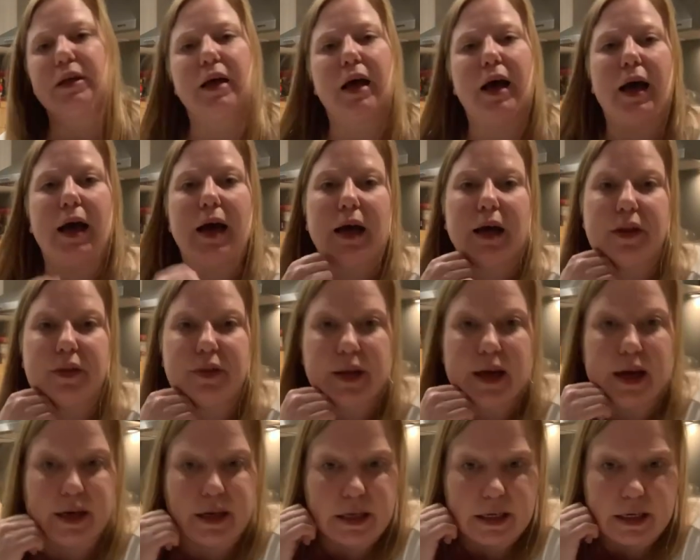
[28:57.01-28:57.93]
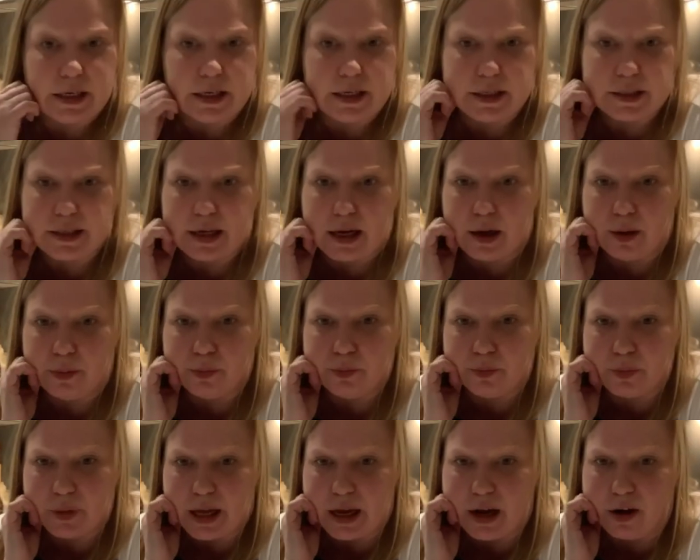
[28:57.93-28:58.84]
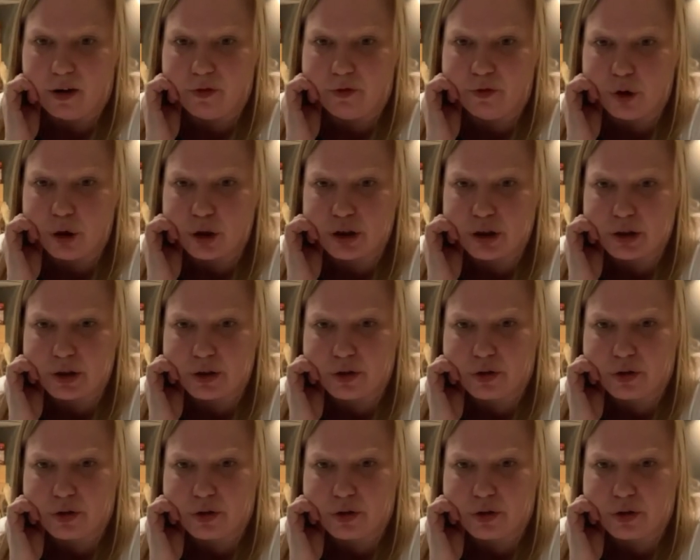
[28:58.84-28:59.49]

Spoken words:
and that is our version